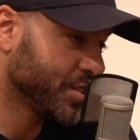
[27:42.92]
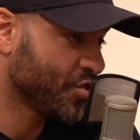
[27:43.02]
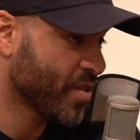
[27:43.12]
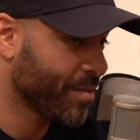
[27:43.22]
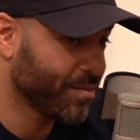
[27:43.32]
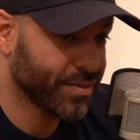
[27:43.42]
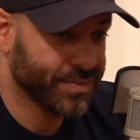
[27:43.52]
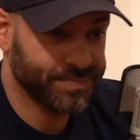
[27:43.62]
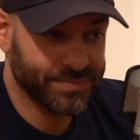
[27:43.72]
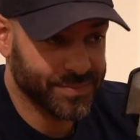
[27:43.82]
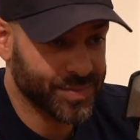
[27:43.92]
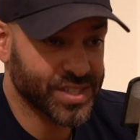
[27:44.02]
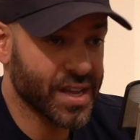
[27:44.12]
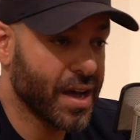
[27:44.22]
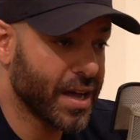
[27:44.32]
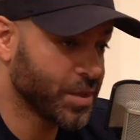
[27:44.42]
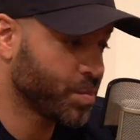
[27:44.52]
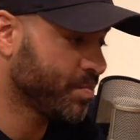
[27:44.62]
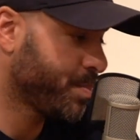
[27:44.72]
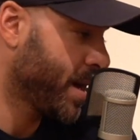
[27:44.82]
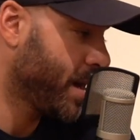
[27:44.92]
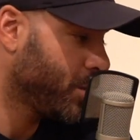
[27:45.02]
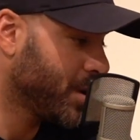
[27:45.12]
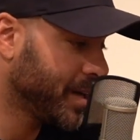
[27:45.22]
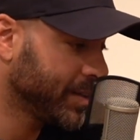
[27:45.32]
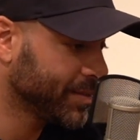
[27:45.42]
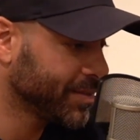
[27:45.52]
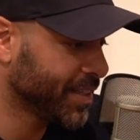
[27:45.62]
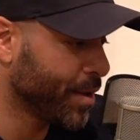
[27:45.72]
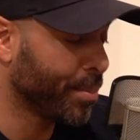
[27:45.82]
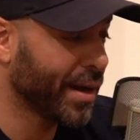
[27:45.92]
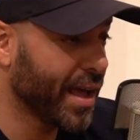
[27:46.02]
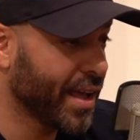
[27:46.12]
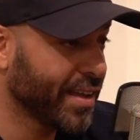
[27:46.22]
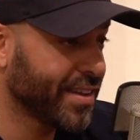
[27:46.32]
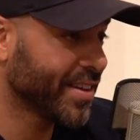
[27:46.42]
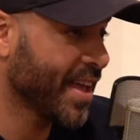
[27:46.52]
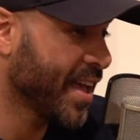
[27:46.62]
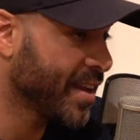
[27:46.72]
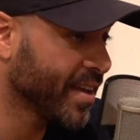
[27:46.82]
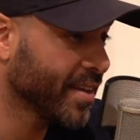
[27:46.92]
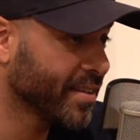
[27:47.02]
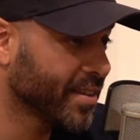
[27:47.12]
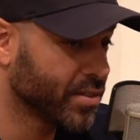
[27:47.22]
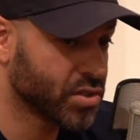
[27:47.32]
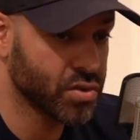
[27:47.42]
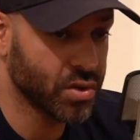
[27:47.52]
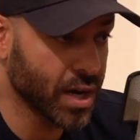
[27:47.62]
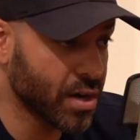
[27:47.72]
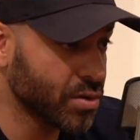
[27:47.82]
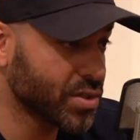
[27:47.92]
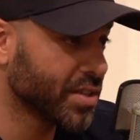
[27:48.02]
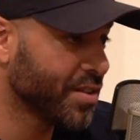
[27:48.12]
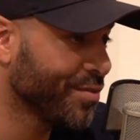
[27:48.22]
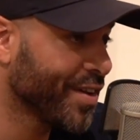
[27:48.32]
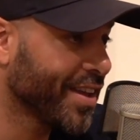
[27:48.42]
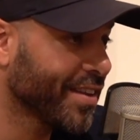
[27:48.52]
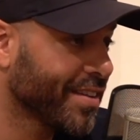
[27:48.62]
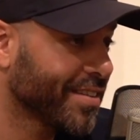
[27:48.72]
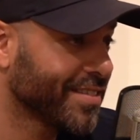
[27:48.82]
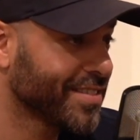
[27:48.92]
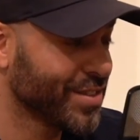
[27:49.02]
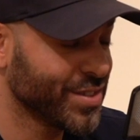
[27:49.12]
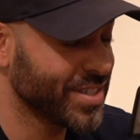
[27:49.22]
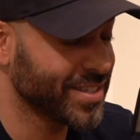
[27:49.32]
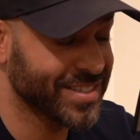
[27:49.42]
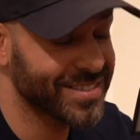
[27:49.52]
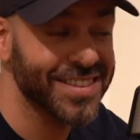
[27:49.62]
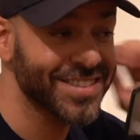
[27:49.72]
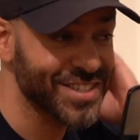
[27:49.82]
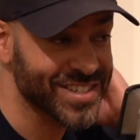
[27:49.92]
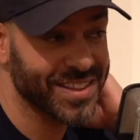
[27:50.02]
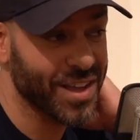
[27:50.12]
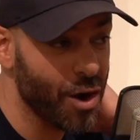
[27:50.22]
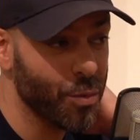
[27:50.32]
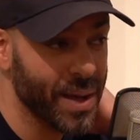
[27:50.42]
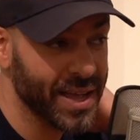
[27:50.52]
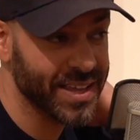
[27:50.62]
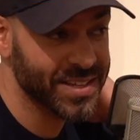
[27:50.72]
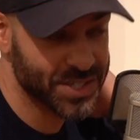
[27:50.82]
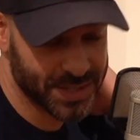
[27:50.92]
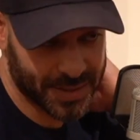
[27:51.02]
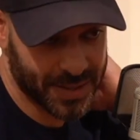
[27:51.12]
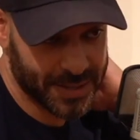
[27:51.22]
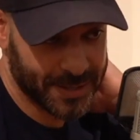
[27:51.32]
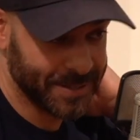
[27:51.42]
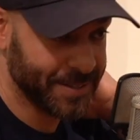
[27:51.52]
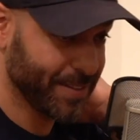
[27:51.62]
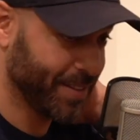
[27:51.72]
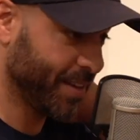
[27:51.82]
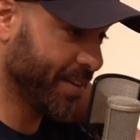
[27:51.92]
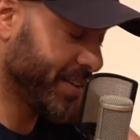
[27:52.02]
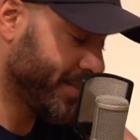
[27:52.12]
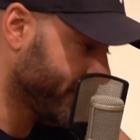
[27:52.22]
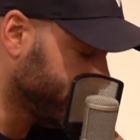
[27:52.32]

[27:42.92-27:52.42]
strength, size, power, could play, could head it, could score goals, could defend. So it's just had the whole package. And you had,